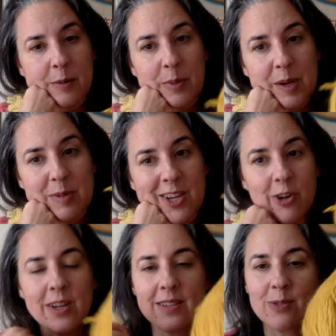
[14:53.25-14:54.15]
But I'm
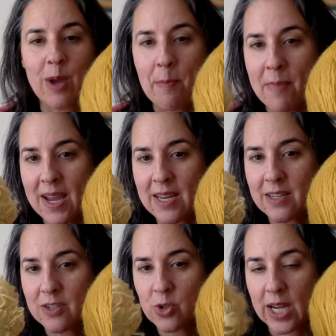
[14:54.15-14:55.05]
curious, so I might
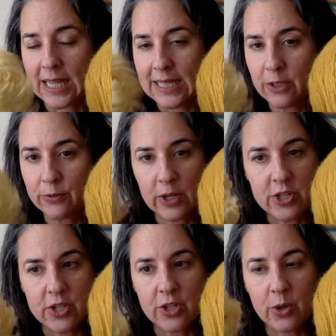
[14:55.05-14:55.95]
try a little
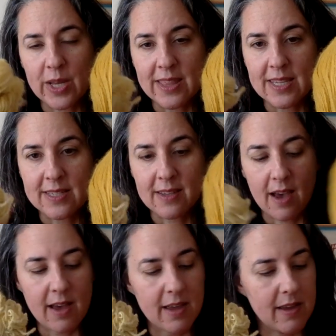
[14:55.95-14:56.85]
fresh indigo on this
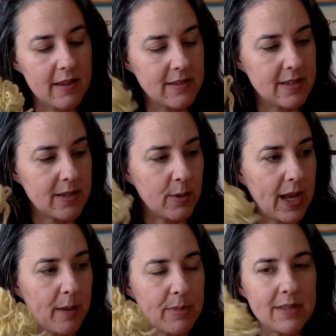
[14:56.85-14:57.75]
guy to see what
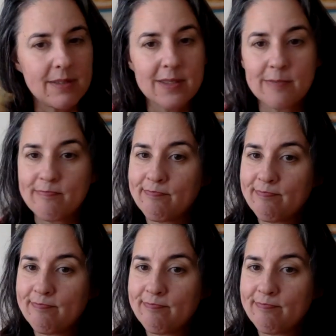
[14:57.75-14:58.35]
happens.